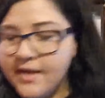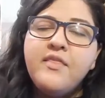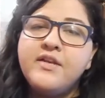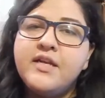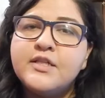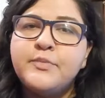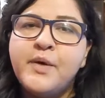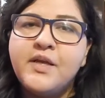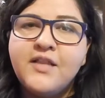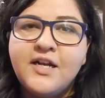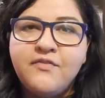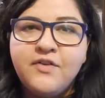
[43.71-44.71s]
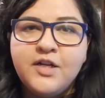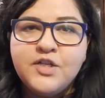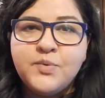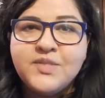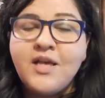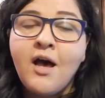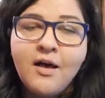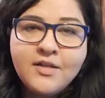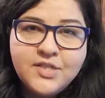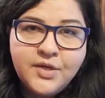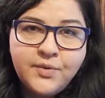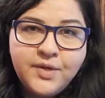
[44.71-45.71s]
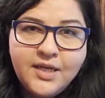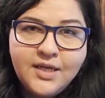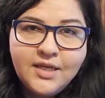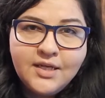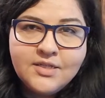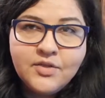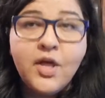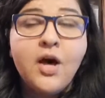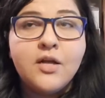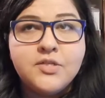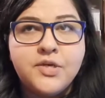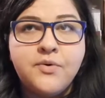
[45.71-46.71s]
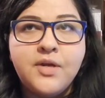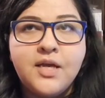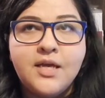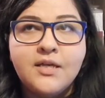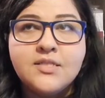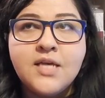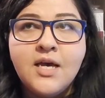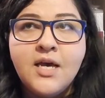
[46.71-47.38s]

The next book that I finished was Hot Zone and The Hot Zone, and